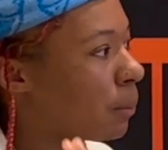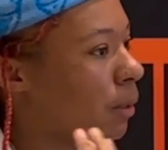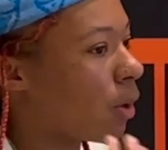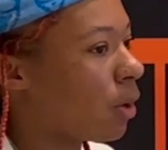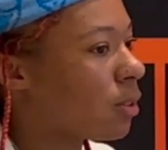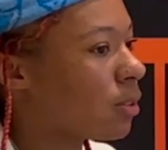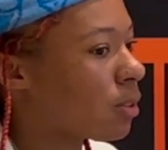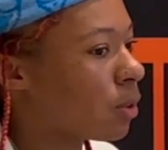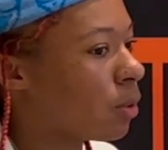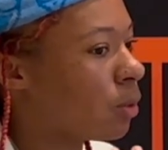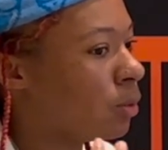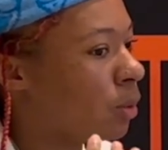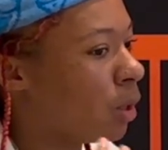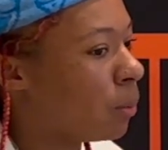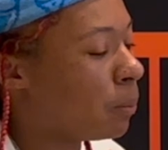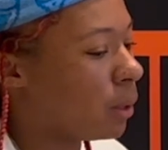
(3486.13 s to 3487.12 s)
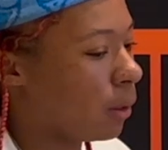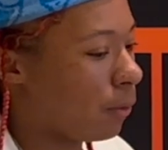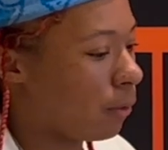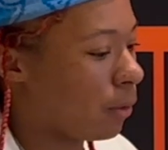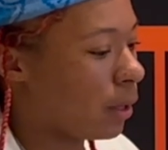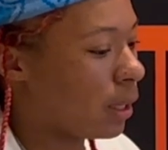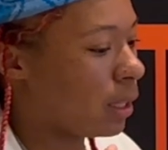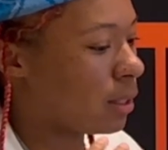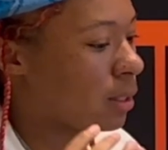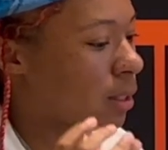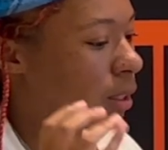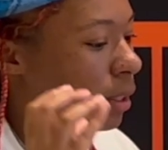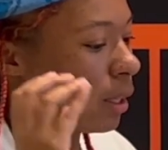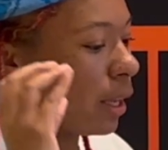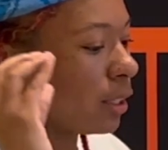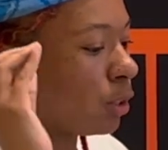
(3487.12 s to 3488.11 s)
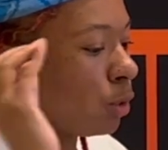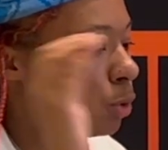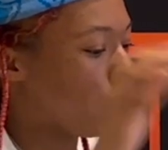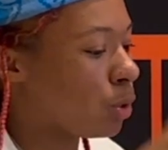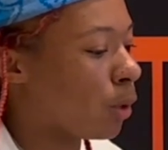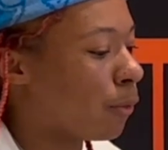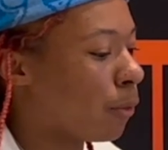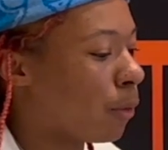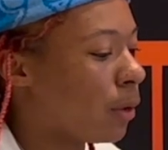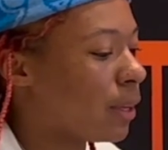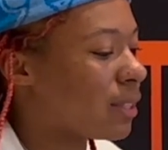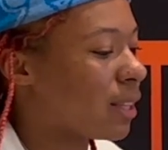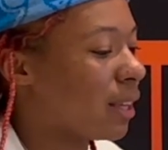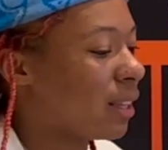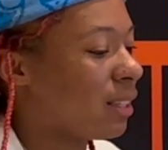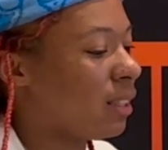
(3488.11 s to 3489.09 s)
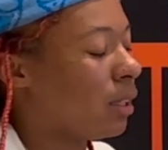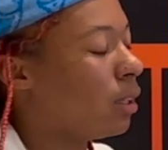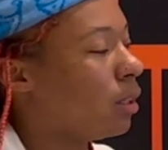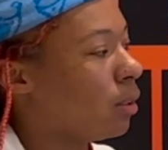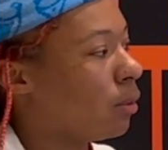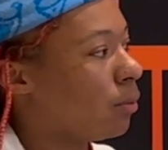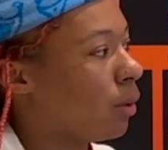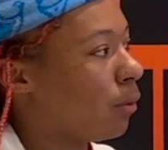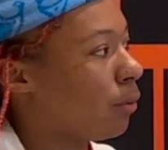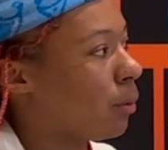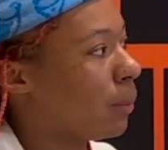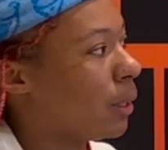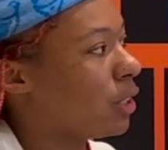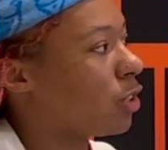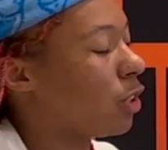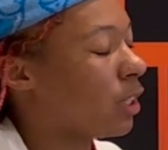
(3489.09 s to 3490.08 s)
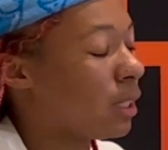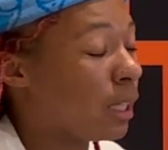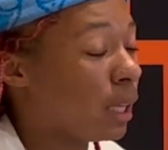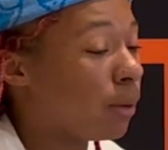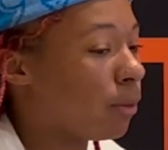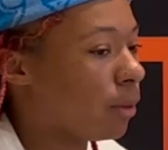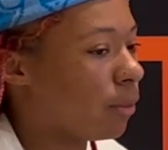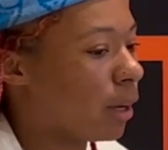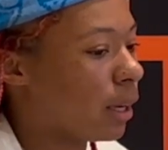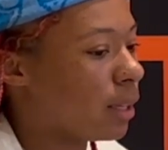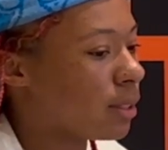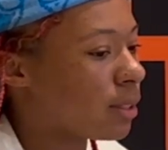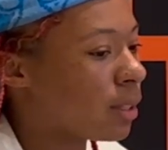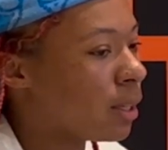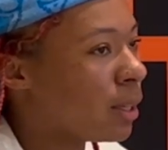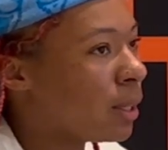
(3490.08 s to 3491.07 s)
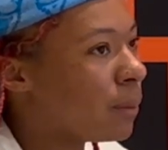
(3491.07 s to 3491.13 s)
but also don't be afraid to like use your voice and give information and give advice.